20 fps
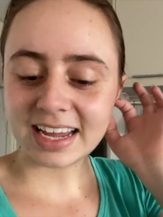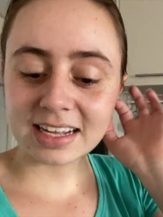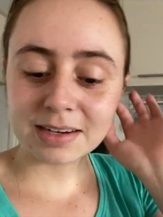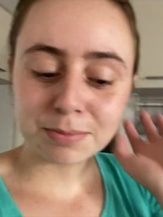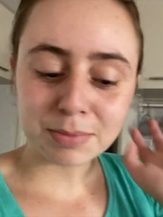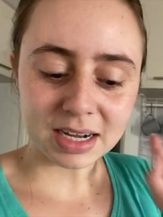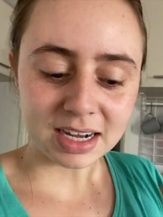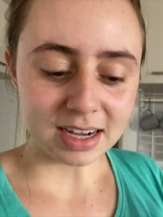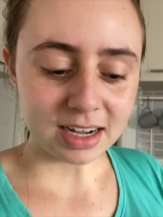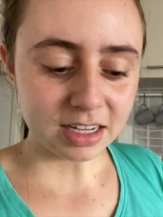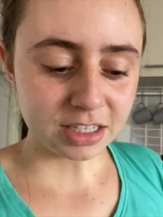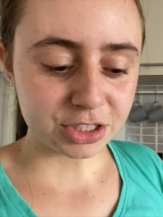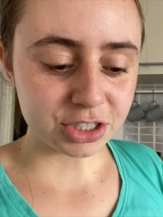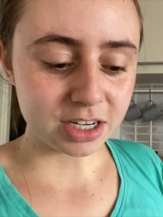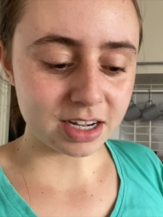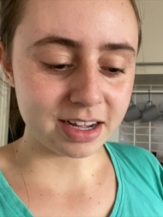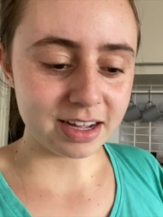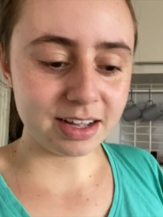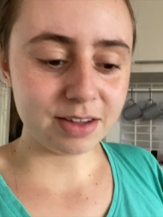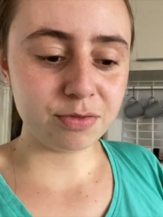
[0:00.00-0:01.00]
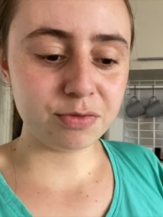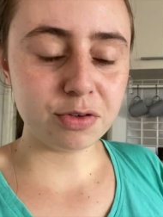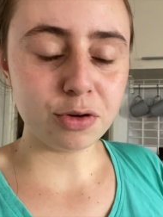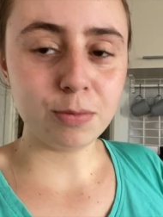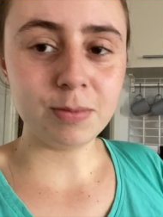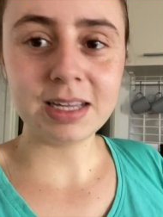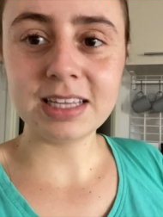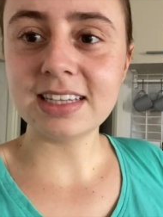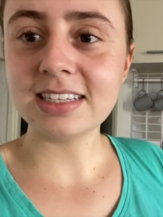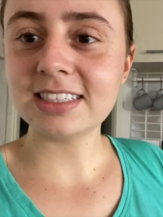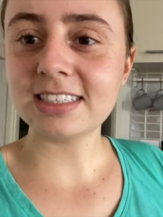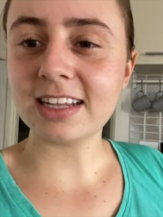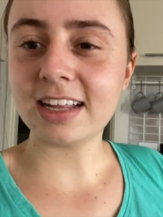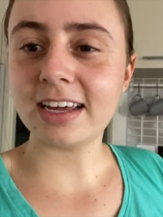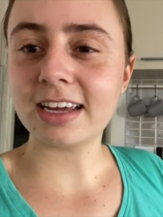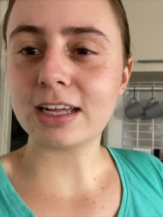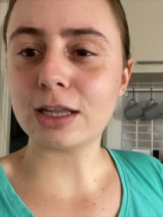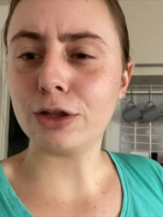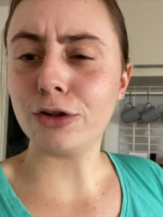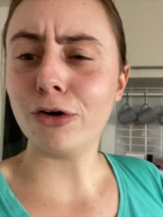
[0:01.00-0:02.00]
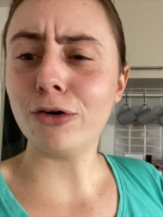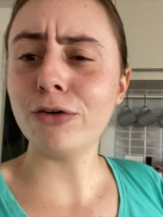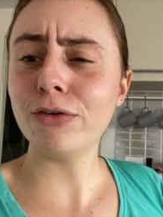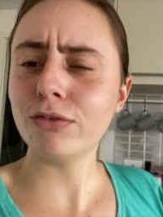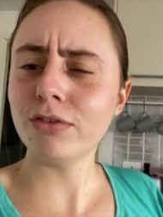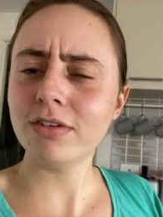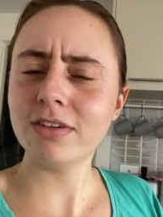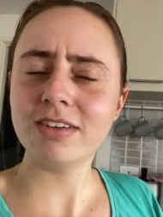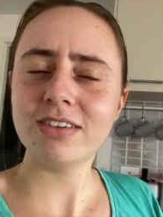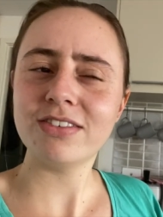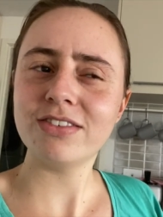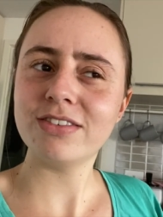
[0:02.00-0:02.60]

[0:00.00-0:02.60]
In March, I am filming this like long,